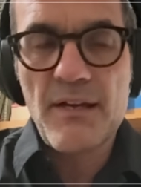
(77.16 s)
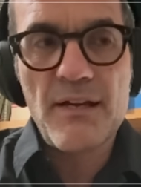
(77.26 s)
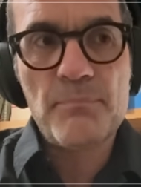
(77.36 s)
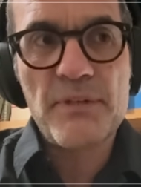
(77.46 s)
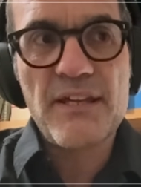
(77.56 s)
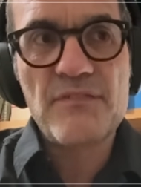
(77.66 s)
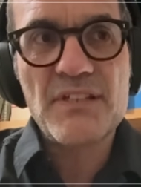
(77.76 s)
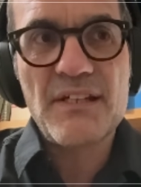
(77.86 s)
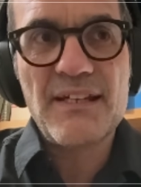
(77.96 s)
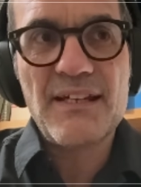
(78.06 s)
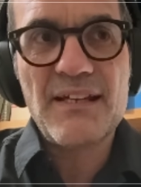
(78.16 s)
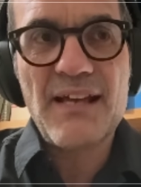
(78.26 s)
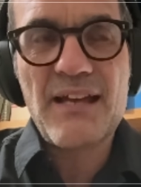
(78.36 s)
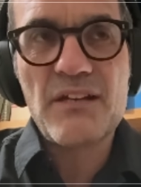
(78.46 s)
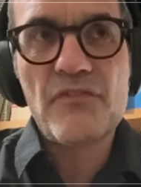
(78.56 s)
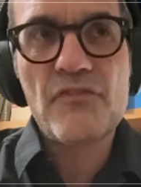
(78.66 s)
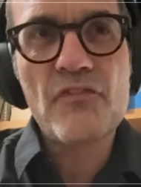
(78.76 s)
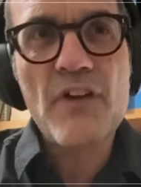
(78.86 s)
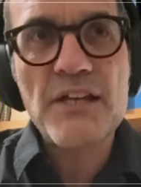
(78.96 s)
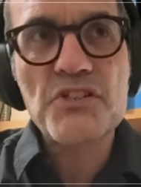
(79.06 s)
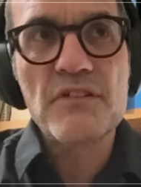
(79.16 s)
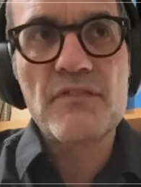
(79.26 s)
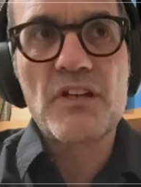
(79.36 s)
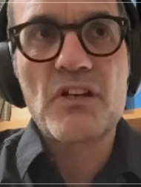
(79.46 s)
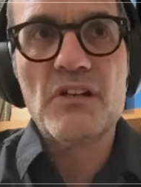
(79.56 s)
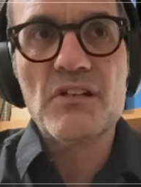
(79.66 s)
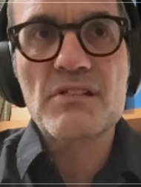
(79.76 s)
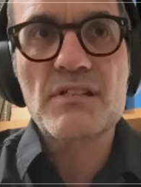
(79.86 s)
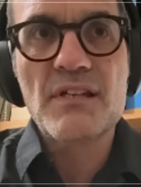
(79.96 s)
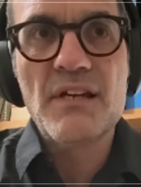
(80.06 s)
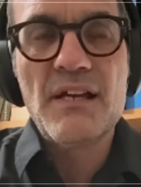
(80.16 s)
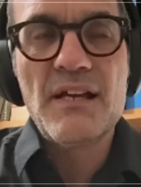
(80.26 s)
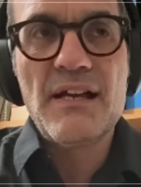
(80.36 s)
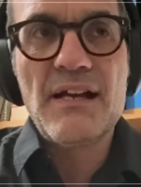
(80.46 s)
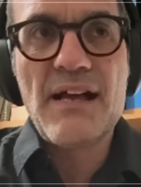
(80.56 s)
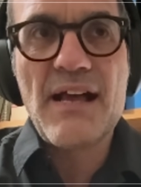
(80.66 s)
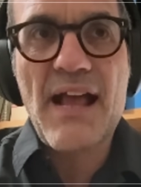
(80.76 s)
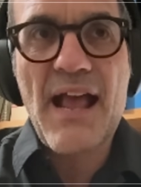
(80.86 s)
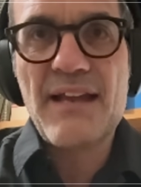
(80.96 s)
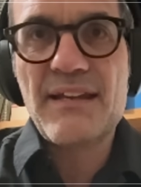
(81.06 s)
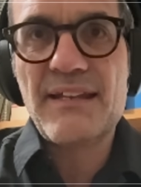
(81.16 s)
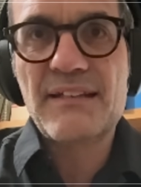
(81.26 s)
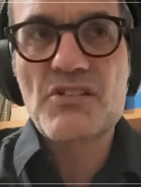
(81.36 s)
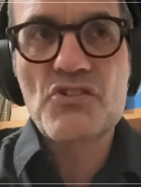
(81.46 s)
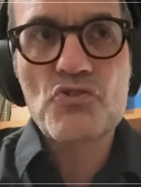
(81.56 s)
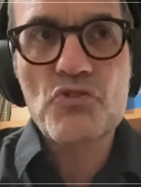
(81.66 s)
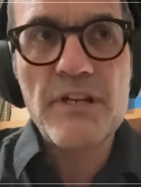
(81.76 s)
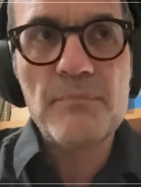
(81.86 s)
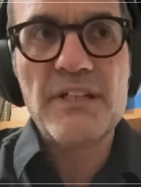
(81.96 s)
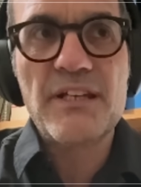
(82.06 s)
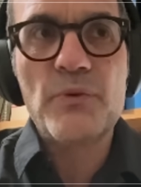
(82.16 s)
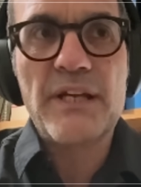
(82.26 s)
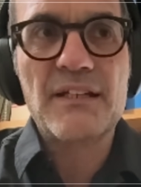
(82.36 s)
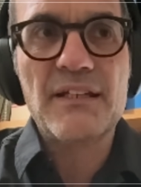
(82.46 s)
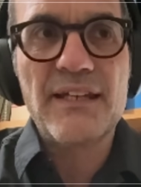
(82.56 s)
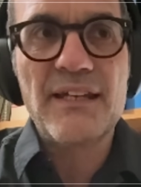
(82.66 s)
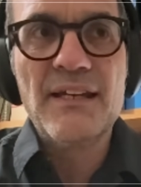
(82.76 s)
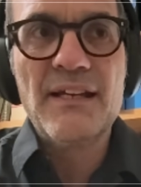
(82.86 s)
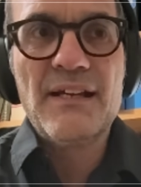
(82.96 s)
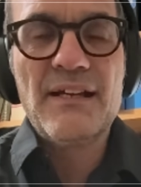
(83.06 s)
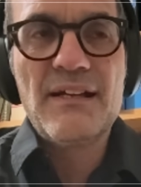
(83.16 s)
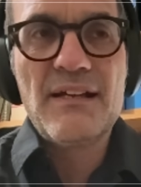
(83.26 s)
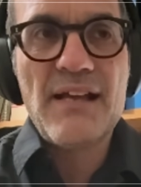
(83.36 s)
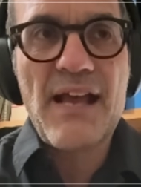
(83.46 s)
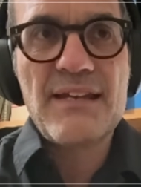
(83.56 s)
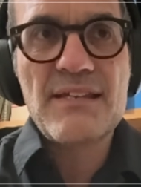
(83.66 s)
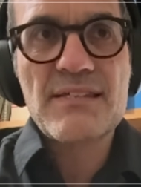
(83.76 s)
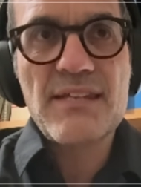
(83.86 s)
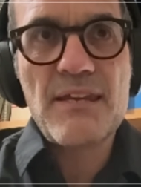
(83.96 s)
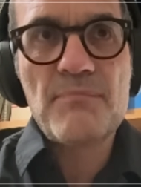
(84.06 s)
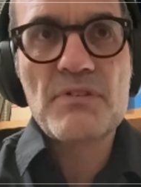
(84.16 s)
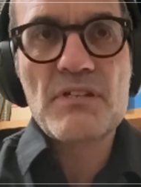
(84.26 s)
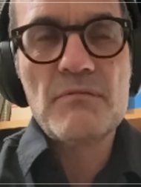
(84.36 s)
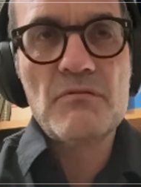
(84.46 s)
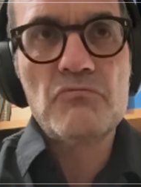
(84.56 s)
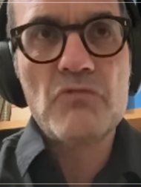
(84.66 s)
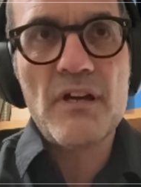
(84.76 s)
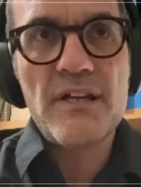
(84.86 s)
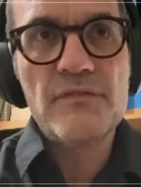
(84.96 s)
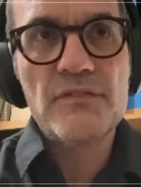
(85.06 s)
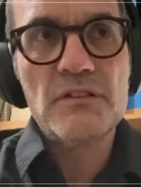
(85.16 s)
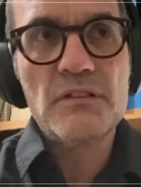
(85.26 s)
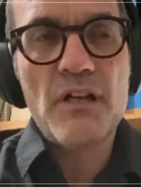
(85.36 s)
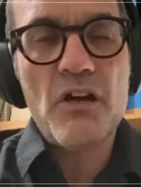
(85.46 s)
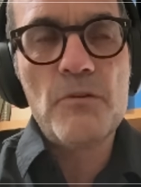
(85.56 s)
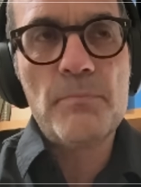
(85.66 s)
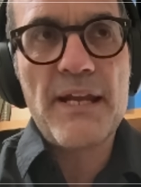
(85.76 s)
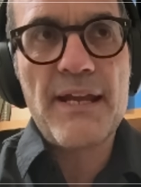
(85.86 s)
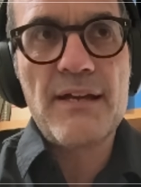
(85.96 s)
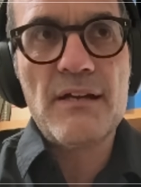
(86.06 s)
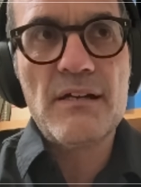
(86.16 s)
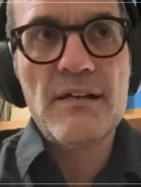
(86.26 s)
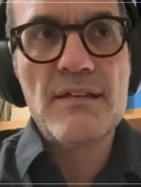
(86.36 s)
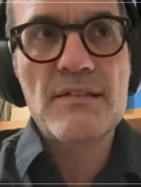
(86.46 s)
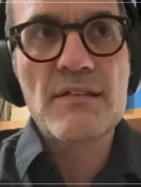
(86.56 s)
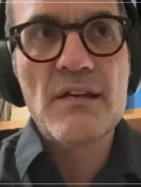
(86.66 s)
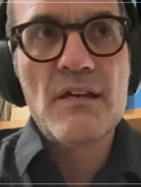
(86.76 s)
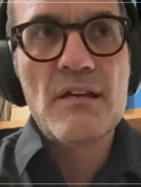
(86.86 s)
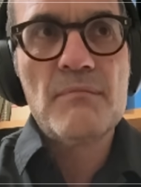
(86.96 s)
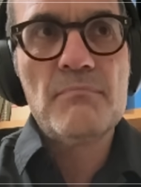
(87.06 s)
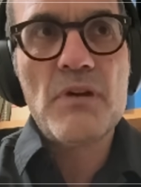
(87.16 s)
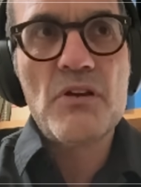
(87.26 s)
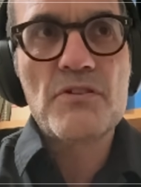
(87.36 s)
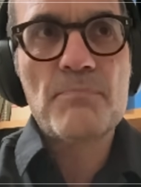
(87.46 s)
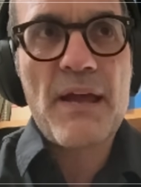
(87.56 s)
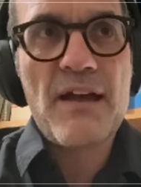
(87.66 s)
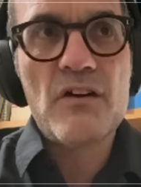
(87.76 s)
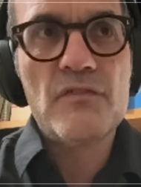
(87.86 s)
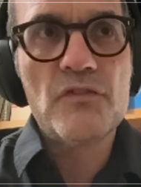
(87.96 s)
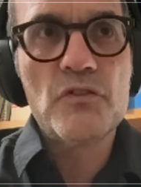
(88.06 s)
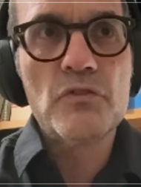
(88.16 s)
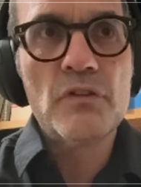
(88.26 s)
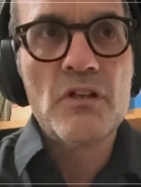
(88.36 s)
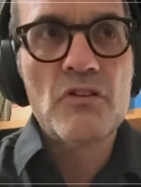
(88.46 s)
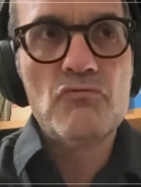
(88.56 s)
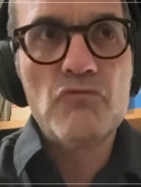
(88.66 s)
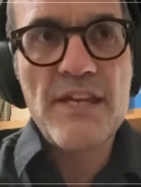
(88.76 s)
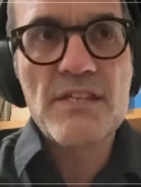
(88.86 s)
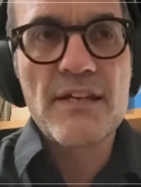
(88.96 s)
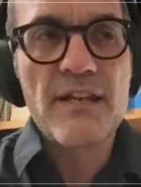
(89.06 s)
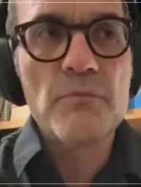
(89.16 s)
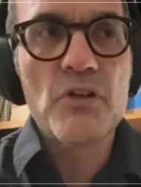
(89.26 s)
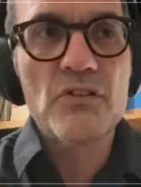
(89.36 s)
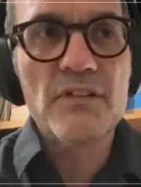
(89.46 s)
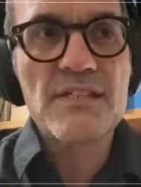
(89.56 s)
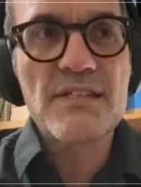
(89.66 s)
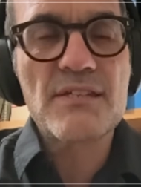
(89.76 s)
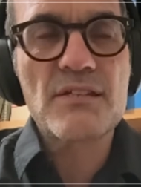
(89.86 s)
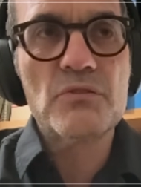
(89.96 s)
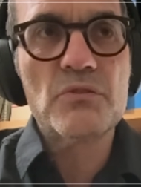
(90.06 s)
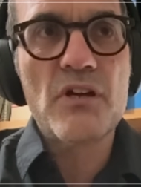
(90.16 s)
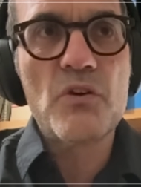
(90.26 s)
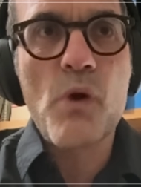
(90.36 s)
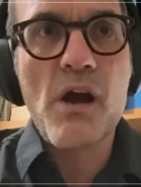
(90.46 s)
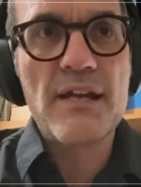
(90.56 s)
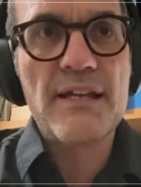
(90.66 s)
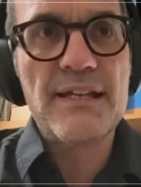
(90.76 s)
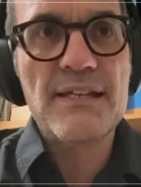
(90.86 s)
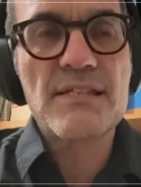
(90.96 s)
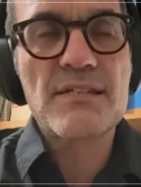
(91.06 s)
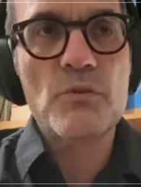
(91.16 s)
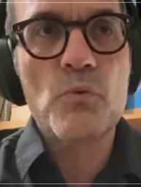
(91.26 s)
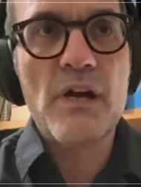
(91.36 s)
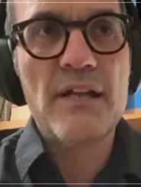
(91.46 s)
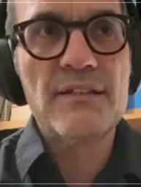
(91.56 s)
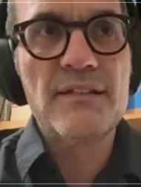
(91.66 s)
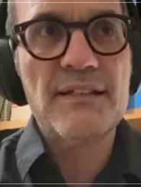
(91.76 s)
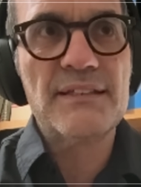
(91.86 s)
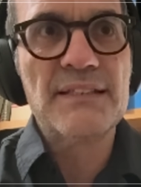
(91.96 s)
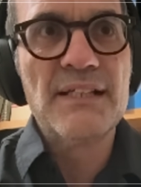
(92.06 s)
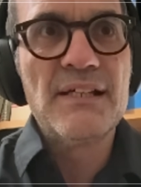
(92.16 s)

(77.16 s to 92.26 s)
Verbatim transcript: uh, but they've done it at a fraction of the cost uh, and extremely quickly. Uh, and it seems to rival OpenAI's most powerful reasoning model. This is called O1, and it's the one that